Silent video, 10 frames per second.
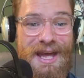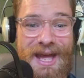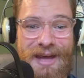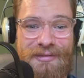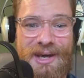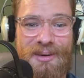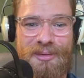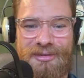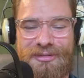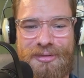a half
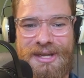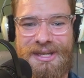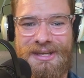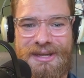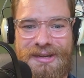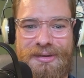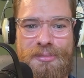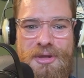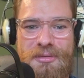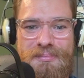hour straight
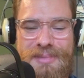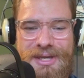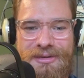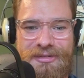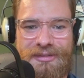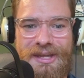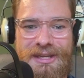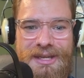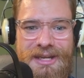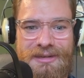with me just
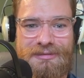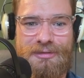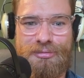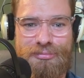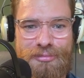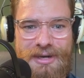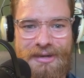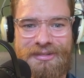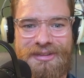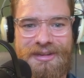like getting
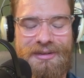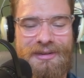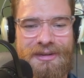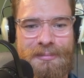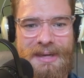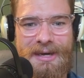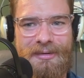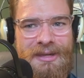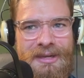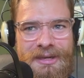crushed under his
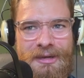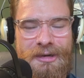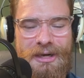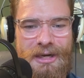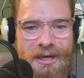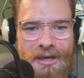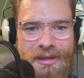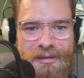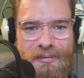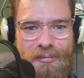mount, uh,
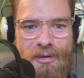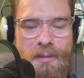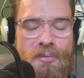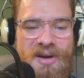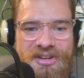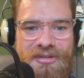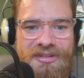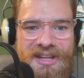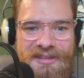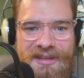really pressure
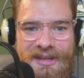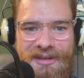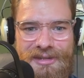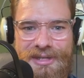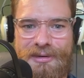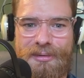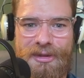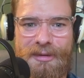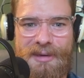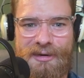testing in the
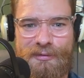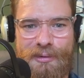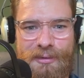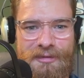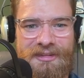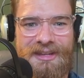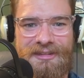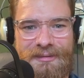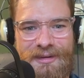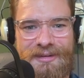literal and the metaphorical
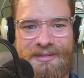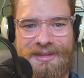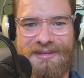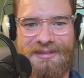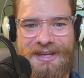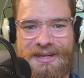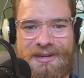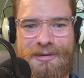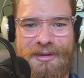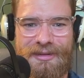sense, uh, the
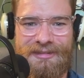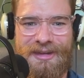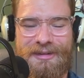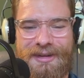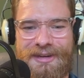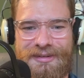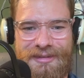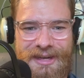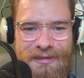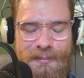technical and the
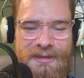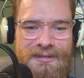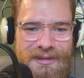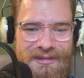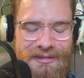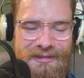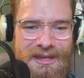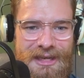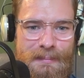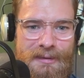psychological aspects of this
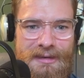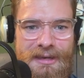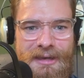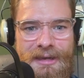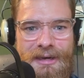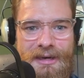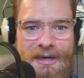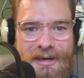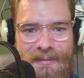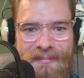escape. And
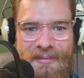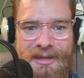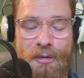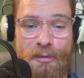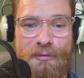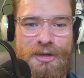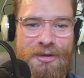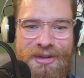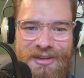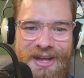uh, it
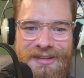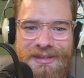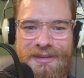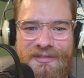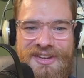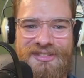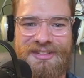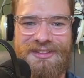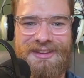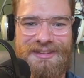revealed a lot of the
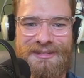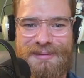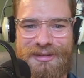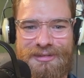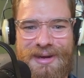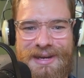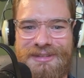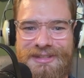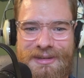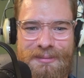deficiencies in my
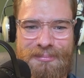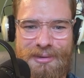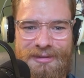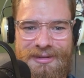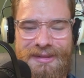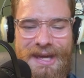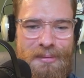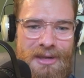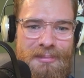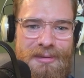strategy. I'll put it to you
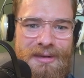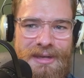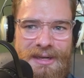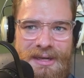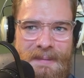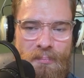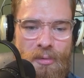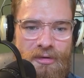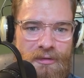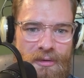that way, but
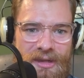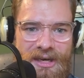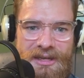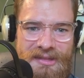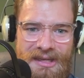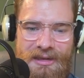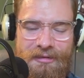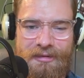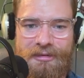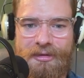more so than anything
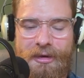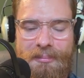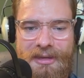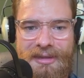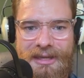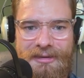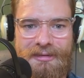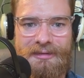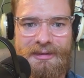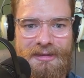else, it taught me that
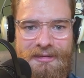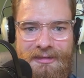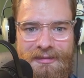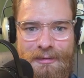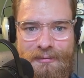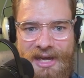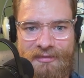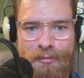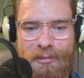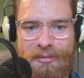this this is
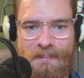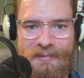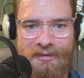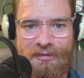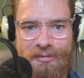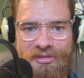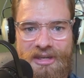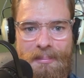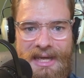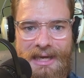survivable. This too
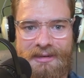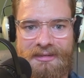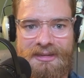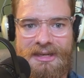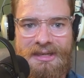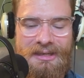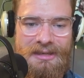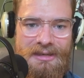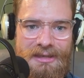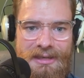shall pass.
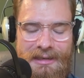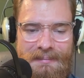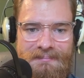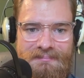Uh,